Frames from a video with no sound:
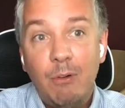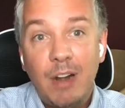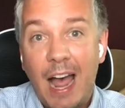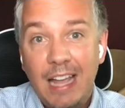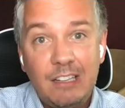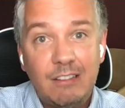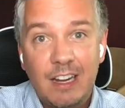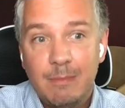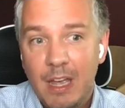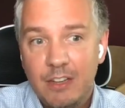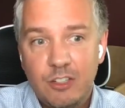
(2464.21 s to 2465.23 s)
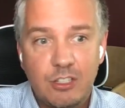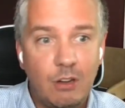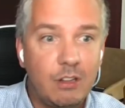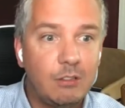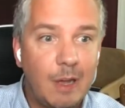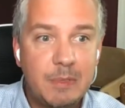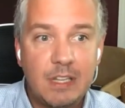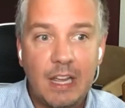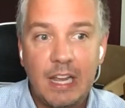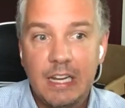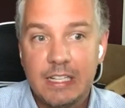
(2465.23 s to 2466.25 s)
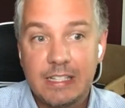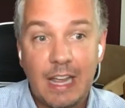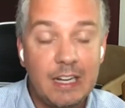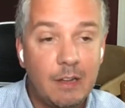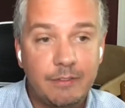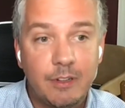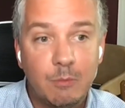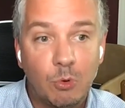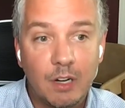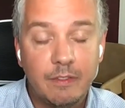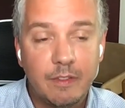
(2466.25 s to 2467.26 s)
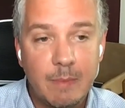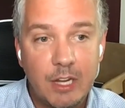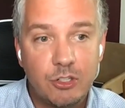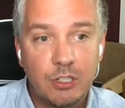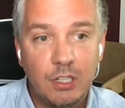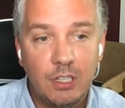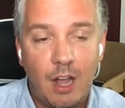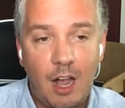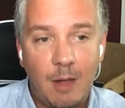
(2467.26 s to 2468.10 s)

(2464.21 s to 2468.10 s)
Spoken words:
I would highly recommend just go to the website, sign up for more information.